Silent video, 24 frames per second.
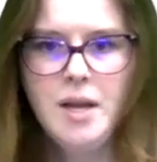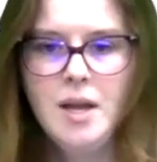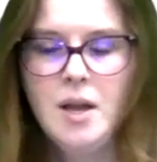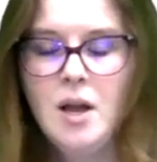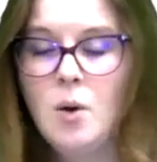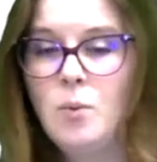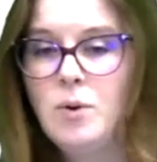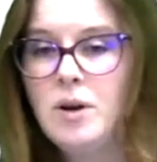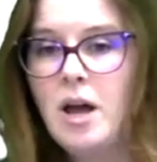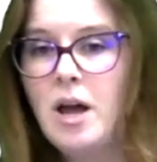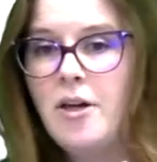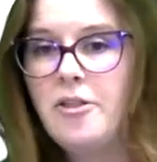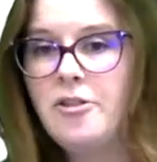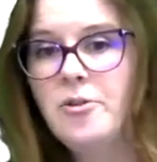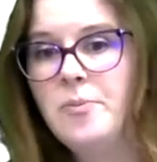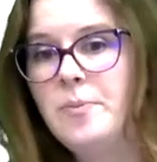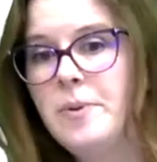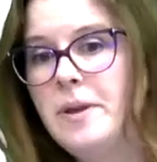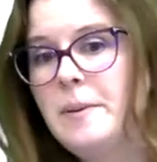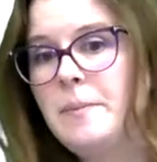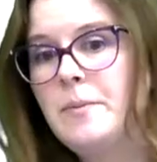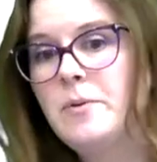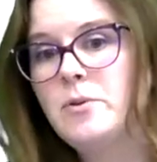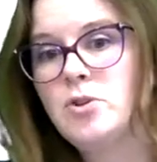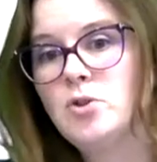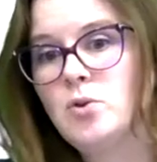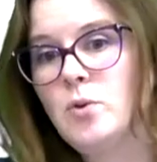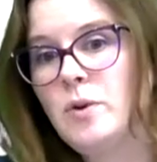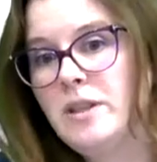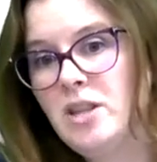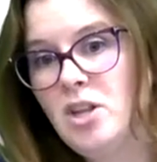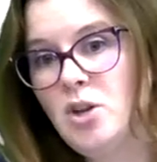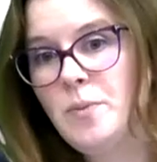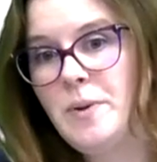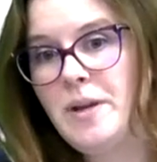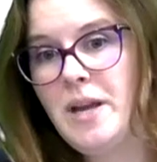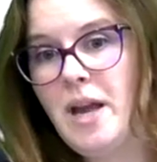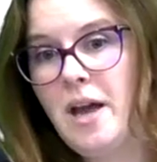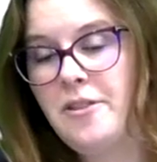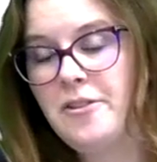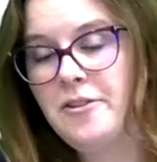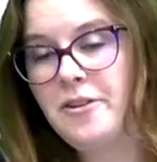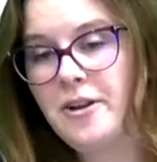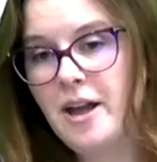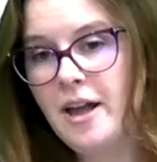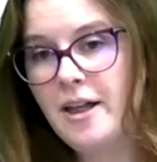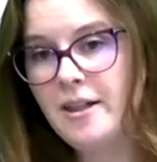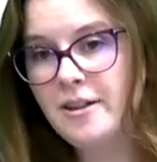When other people join, there'll be other
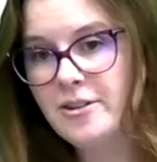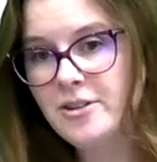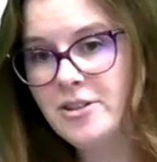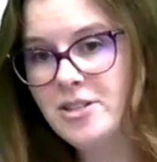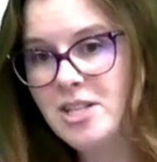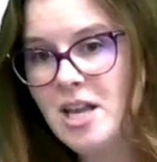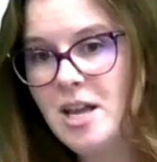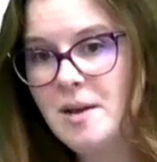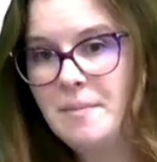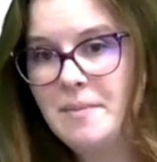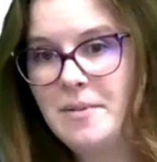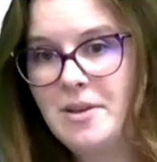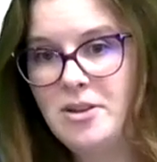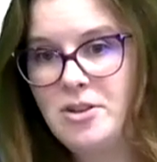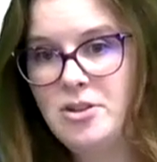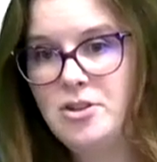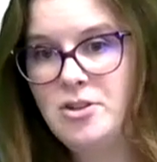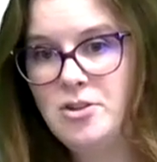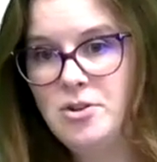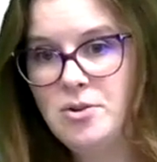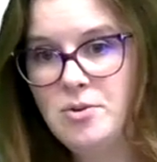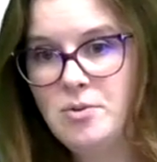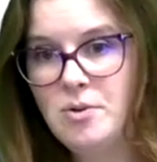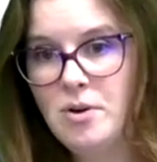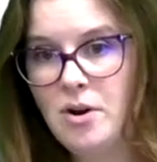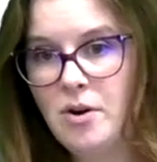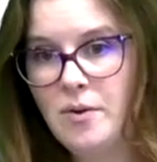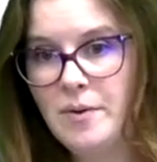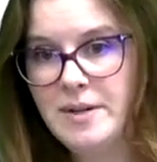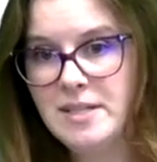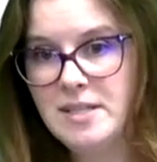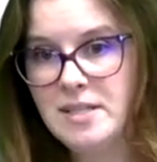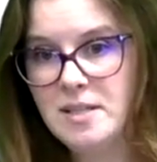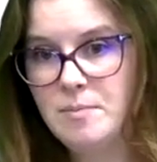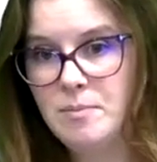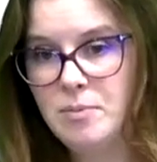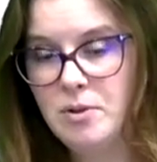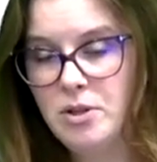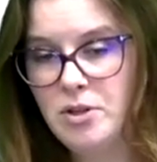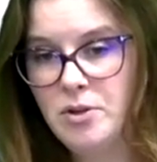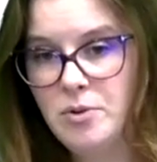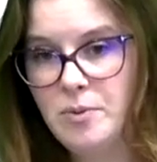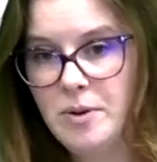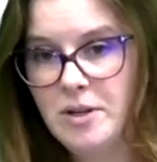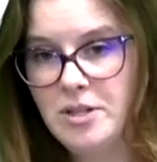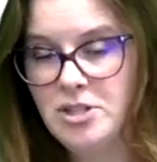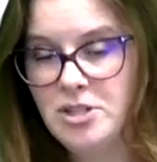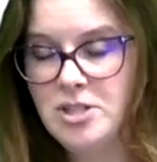colors, but you are always the blue
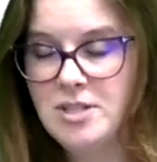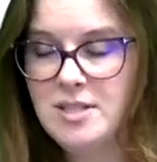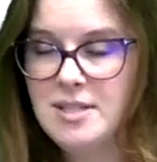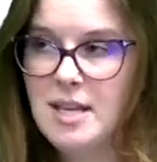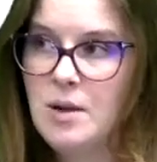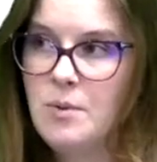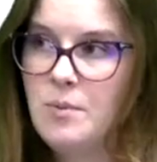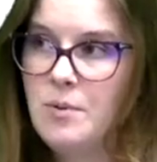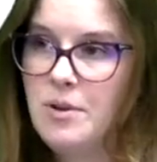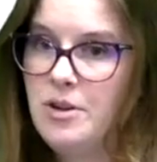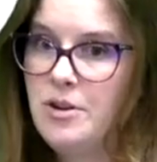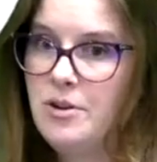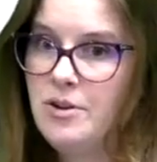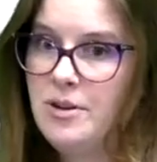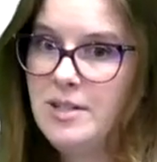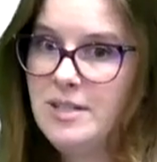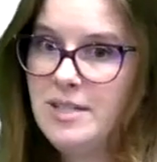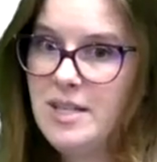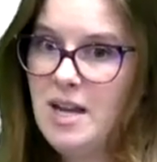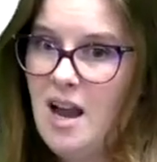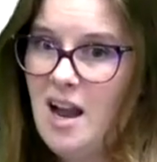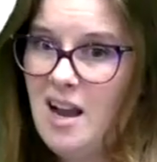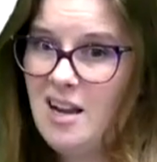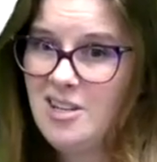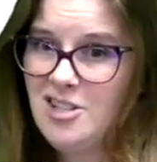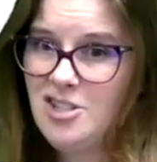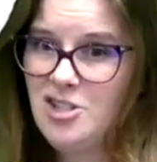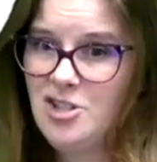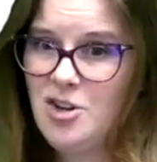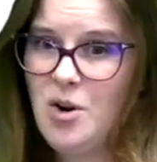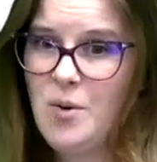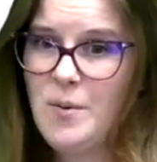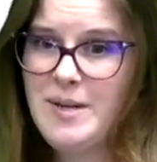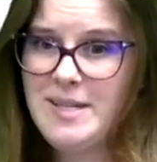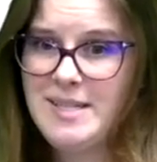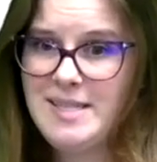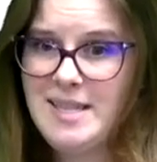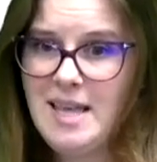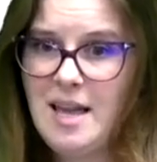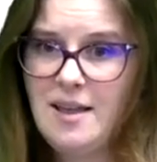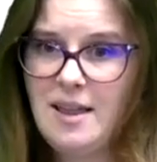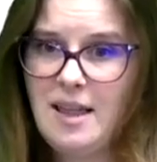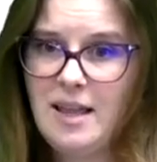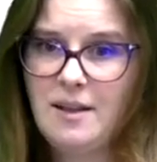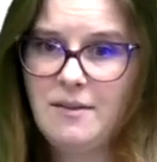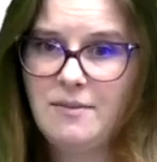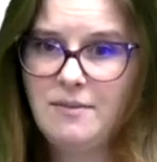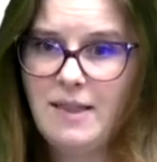one. Just like when you're in docs, you're always that
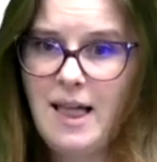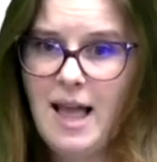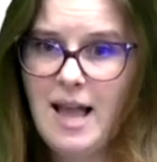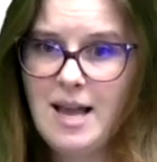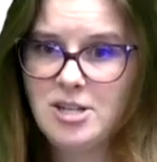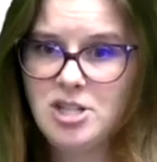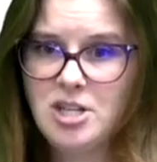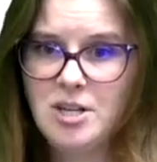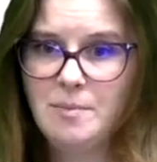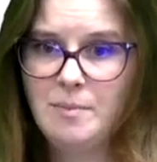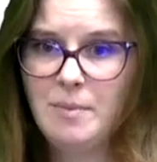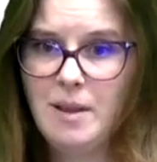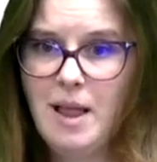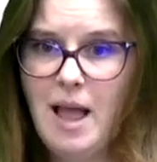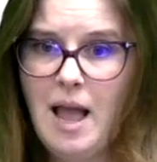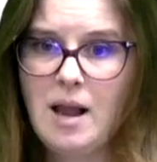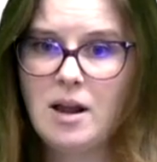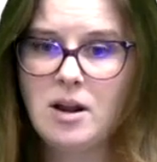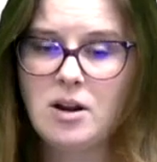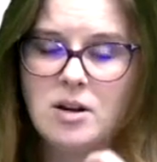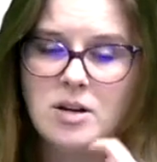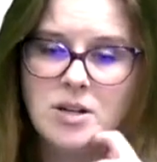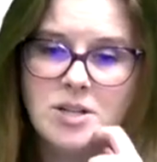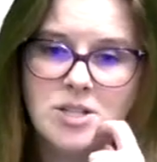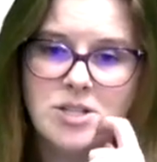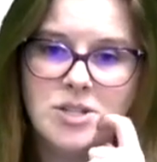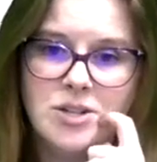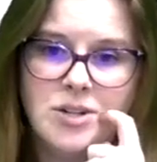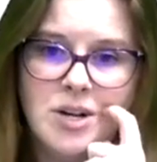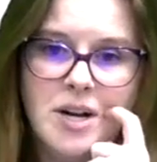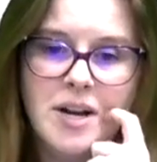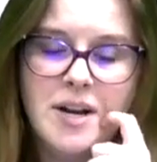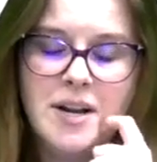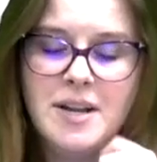like flashing black cursor.